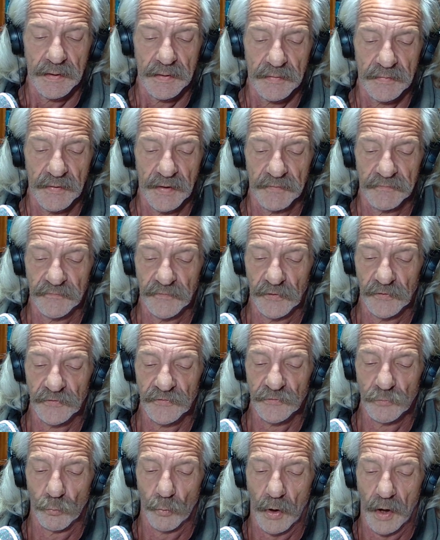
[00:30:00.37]
They
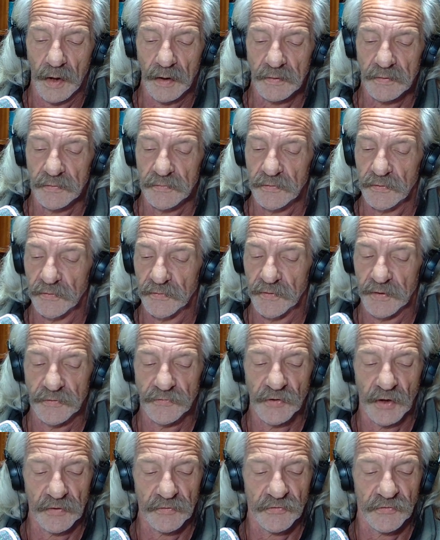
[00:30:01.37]
first walked to the
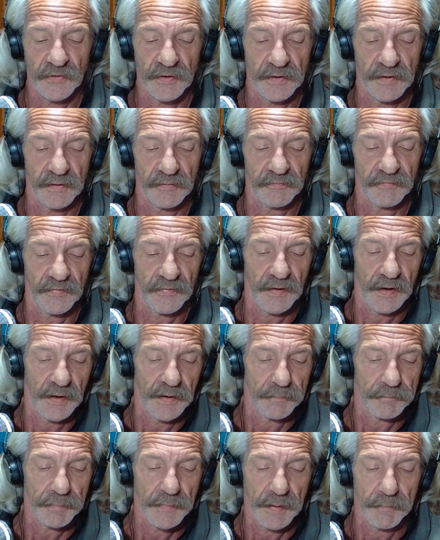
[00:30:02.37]
junction of
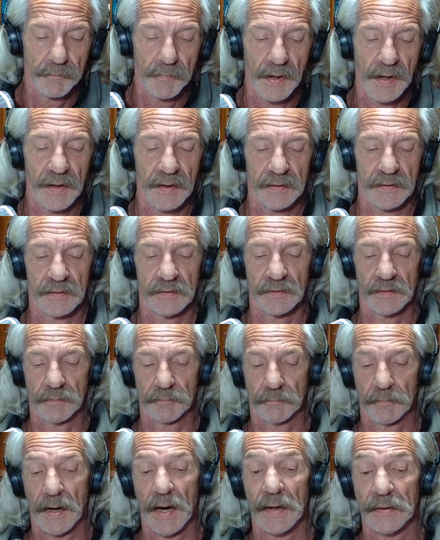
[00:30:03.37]
the
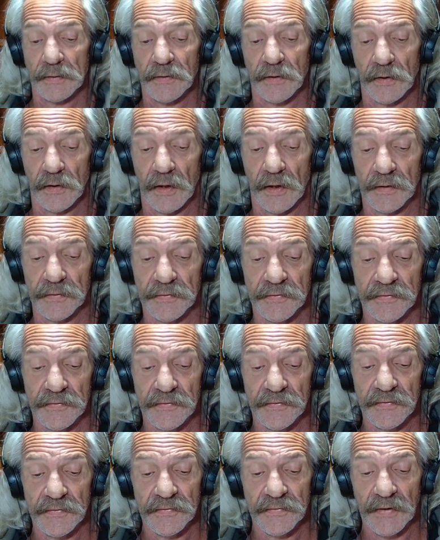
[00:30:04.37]

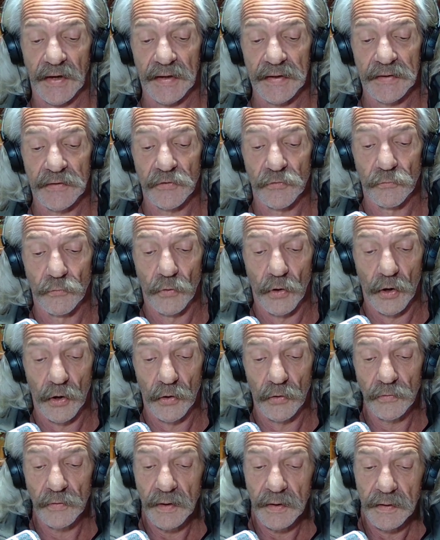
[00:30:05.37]
Magdala-Sidon
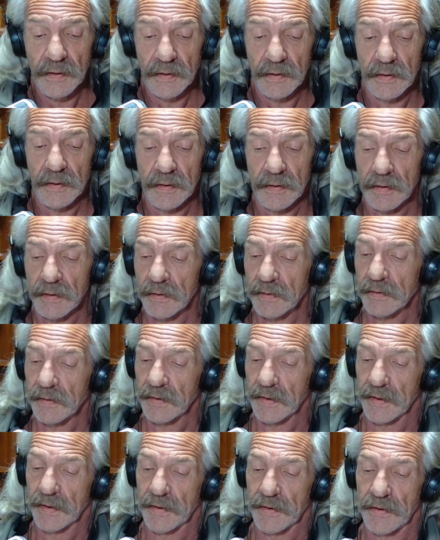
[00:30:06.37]
road
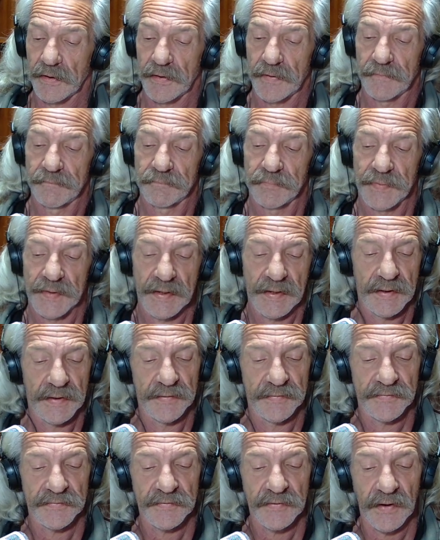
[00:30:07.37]
near
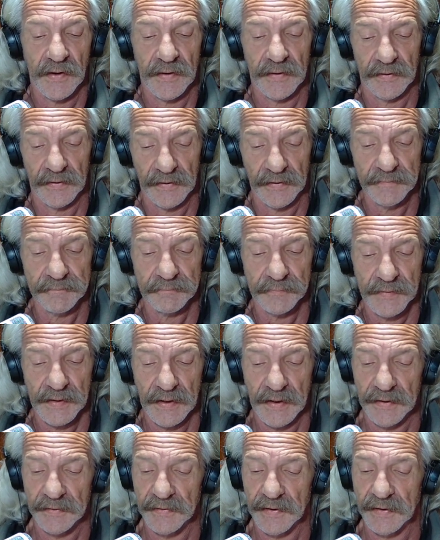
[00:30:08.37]
Hiscarla,
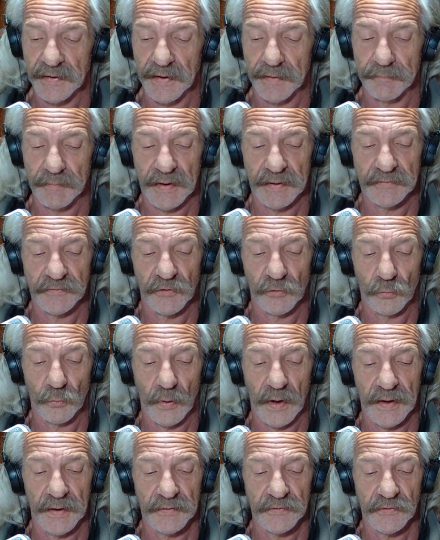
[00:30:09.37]
and then they made their
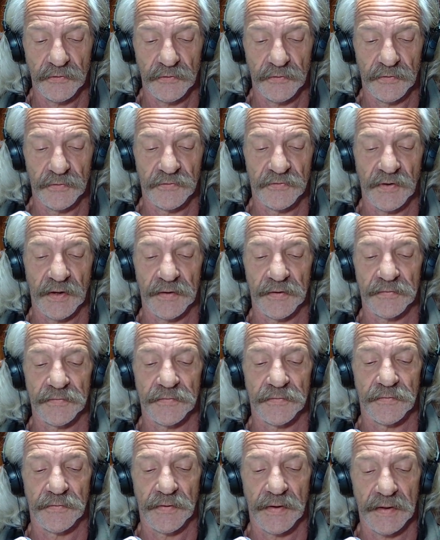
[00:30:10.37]
way to
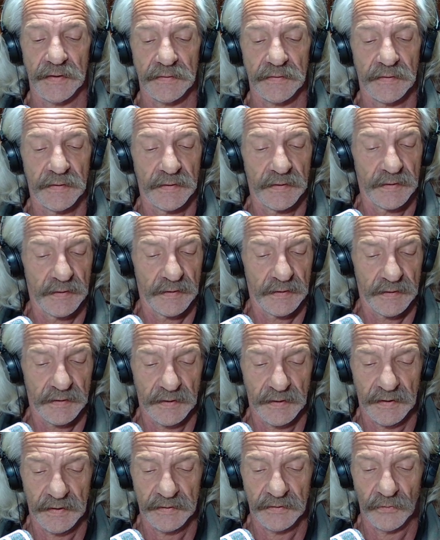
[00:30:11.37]
Gennesaret
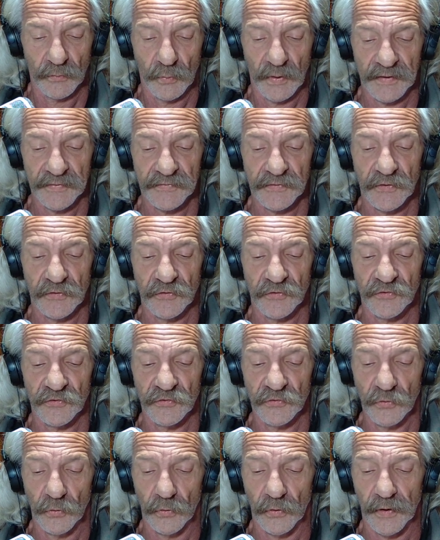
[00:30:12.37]
on the western
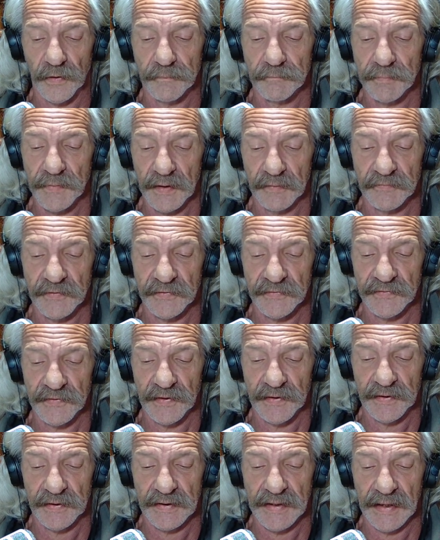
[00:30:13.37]
shore of the
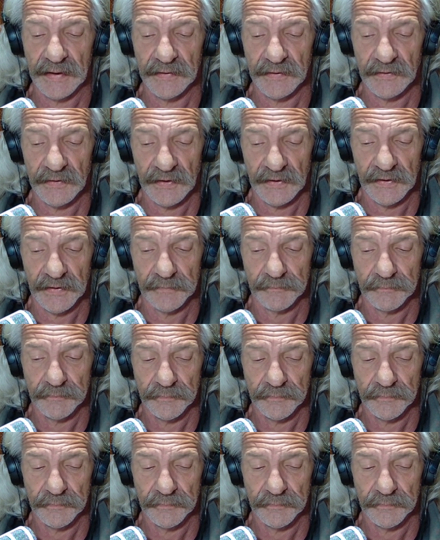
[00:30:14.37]
Sea of Galilee,